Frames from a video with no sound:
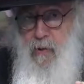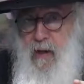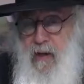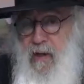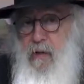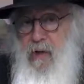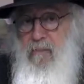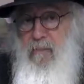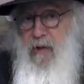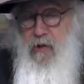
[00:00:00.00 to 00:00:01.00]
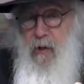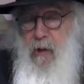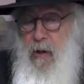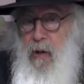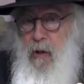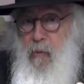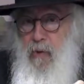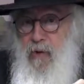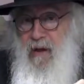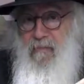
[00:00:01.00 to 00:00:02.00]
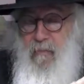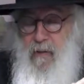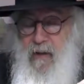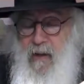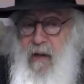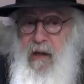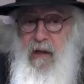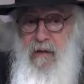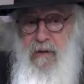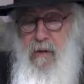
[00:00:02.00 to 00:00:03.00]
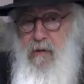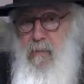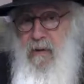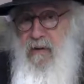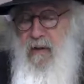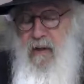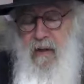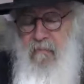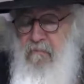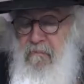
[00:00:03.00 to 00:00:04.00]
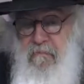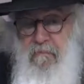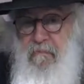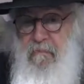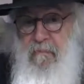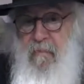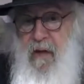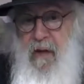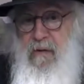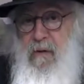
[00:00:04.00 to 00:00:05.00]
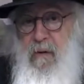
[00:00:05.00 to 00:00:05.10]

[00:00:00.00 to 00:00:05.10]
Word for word: pleasure on the, on the Torah, like you have pleasure when you have money, so